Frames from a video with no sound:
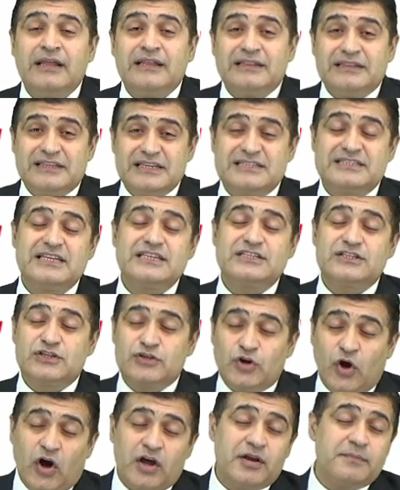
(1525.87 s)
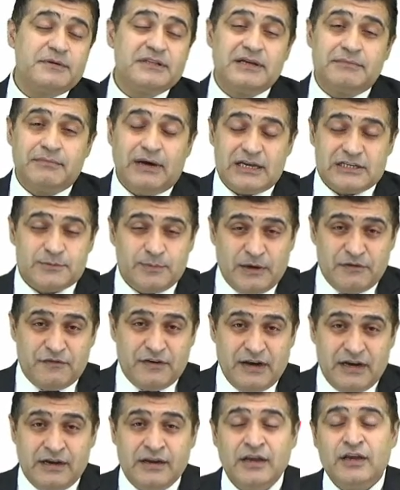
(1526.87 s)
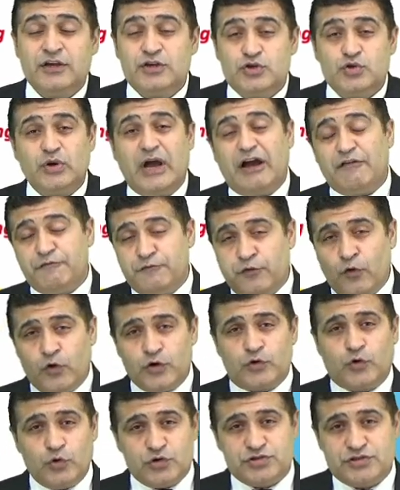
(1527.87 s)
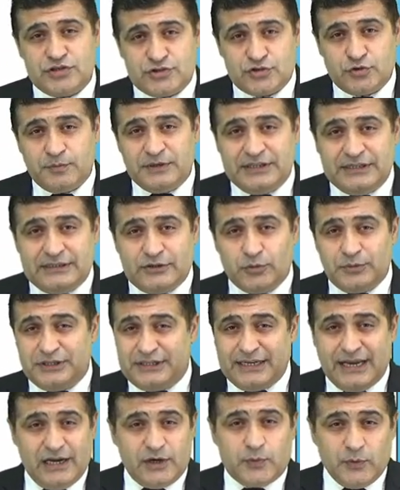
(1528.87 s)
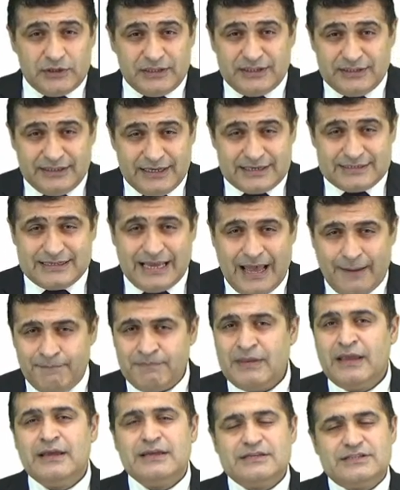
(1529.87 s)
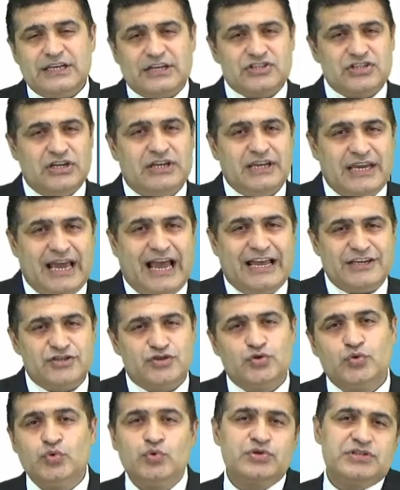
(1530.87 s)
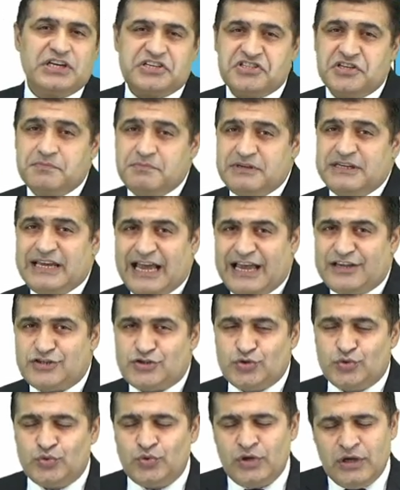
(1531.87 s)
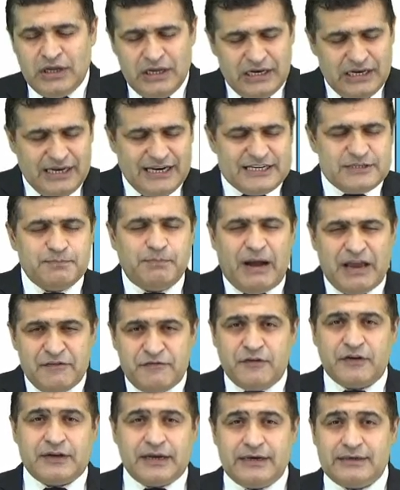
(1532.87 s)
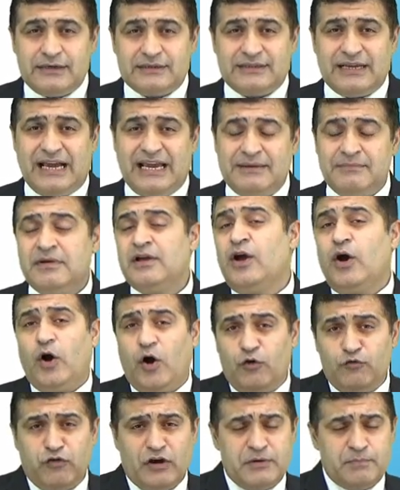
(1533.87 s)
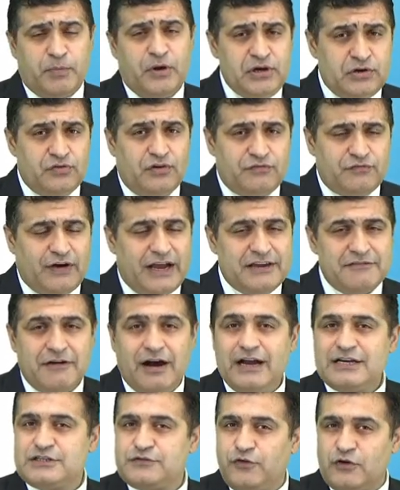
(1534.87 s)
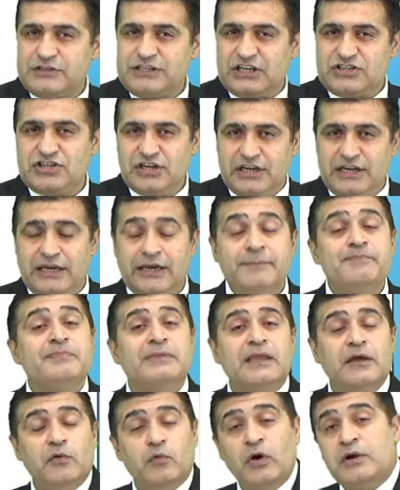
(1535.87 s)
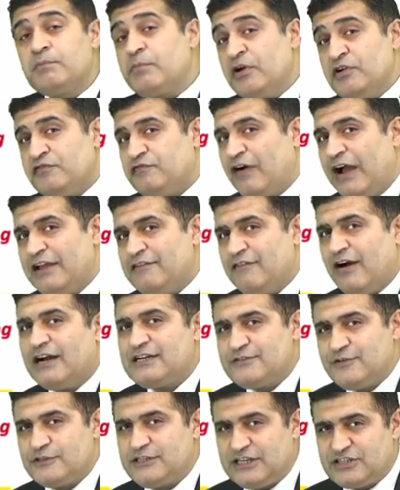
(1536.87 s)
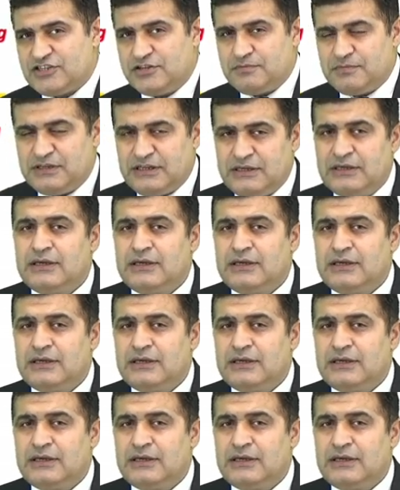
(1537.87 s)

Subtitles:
This is gonna be the must, my friend. You have four questions to be dealt with in the exam. Section A has two, section B has two. Let's bifurcate the time of 1.5 hours for section A, 1.5 hours for section B.